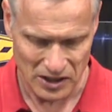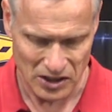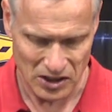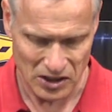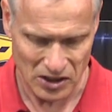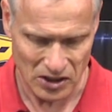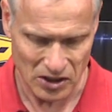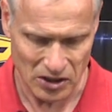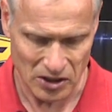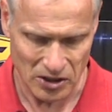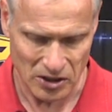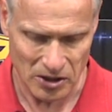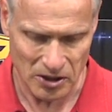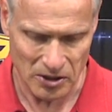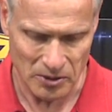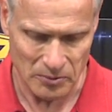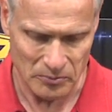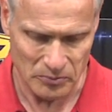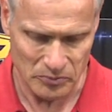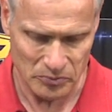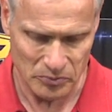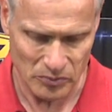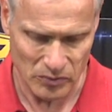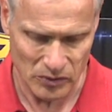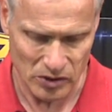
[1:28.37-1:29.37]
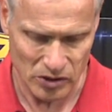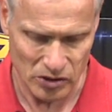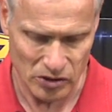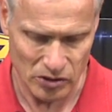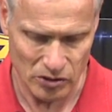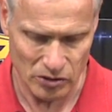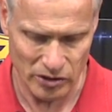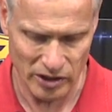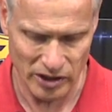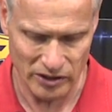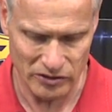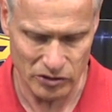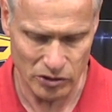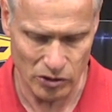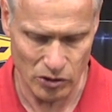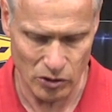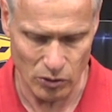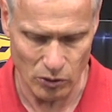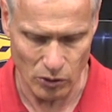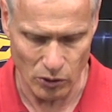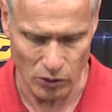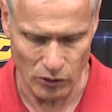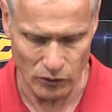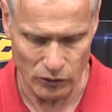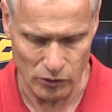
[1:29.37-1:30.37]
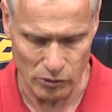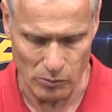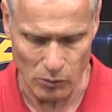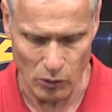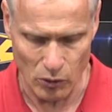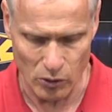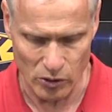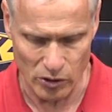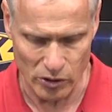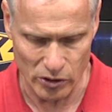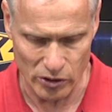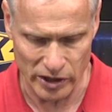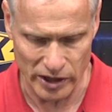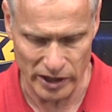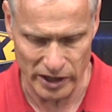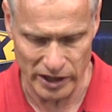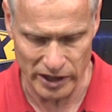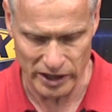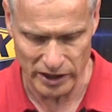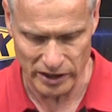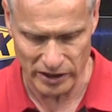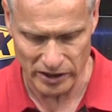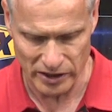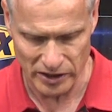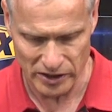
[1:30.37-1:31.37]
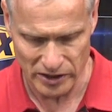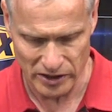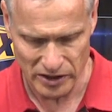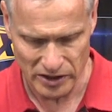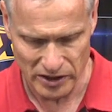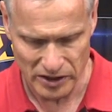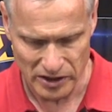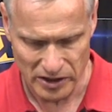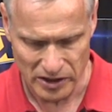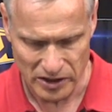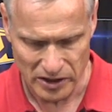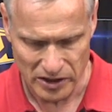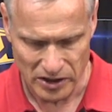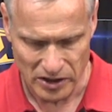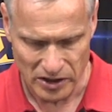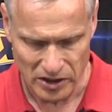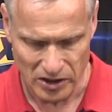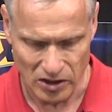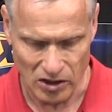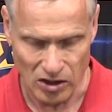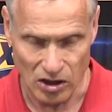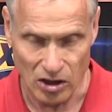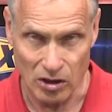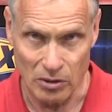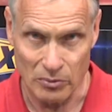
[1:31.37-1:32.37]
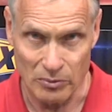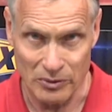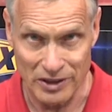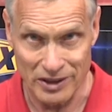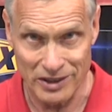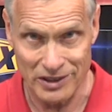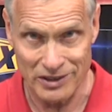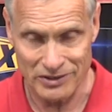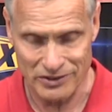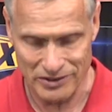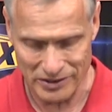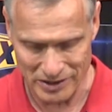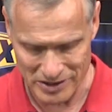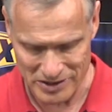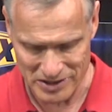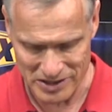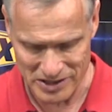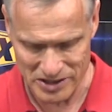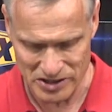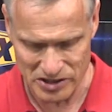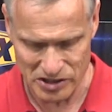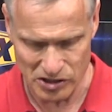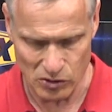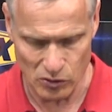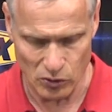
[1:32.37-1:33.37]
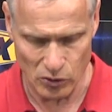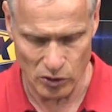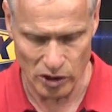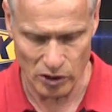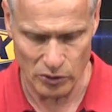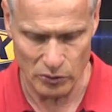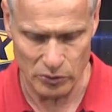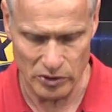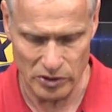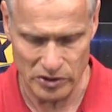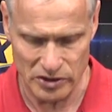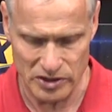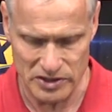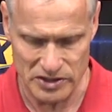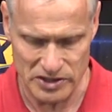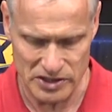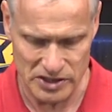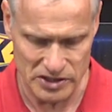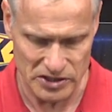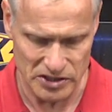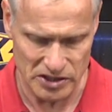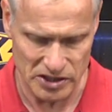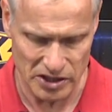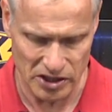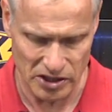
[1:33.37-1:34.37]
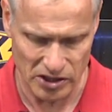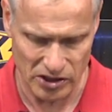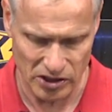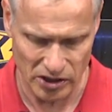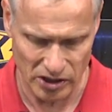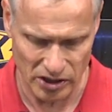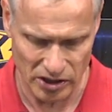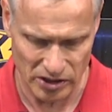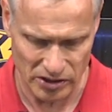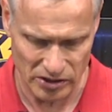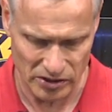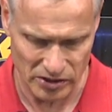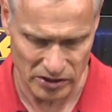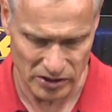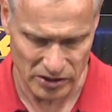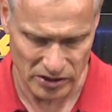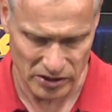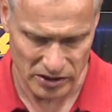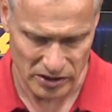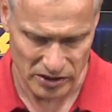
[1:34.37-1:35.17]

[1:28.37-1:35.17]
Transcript: Um, you don't have to go overboard on it. Um, and it's, it's easy to work with, it's easy to cut.